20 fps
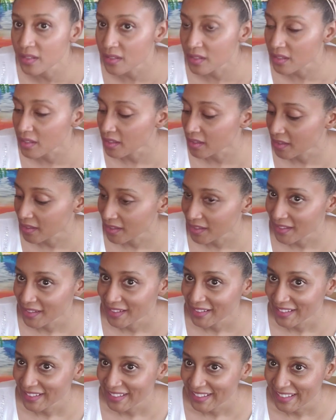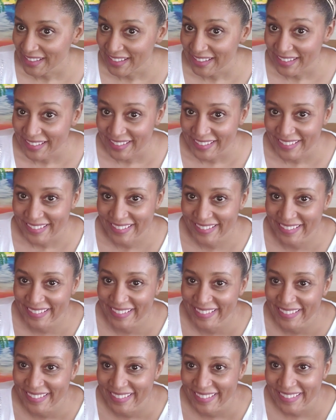
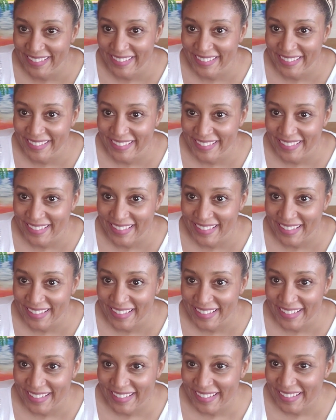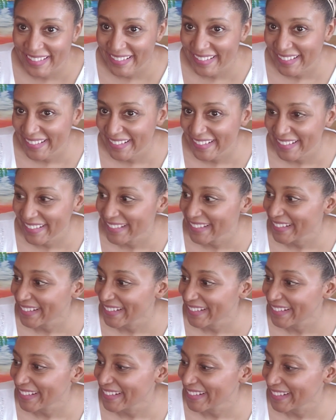
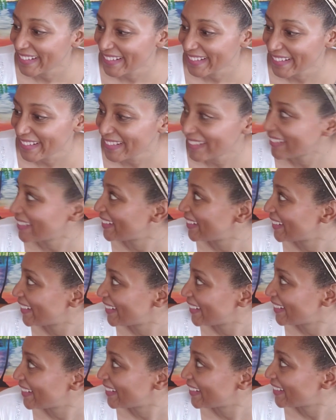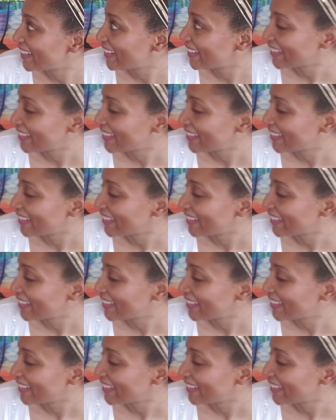The person shown says nothing.